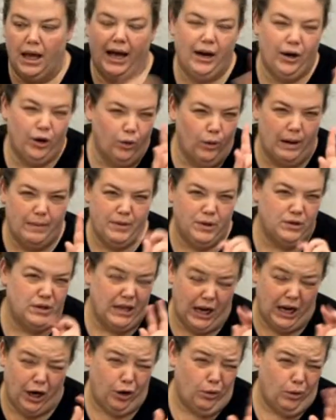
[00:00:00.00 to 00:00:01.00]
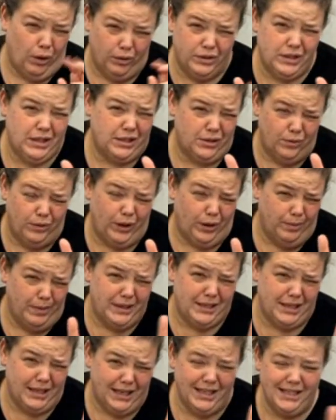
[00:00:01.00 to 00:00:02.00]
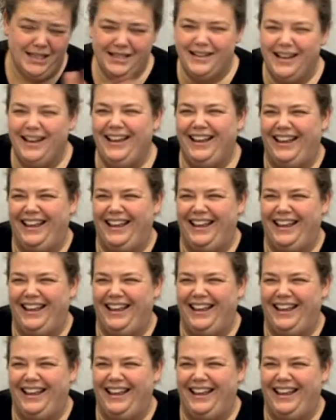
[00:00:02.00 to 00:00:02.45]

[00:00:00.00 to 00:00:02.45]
I don't know why I'm using air quotes. It's a real business.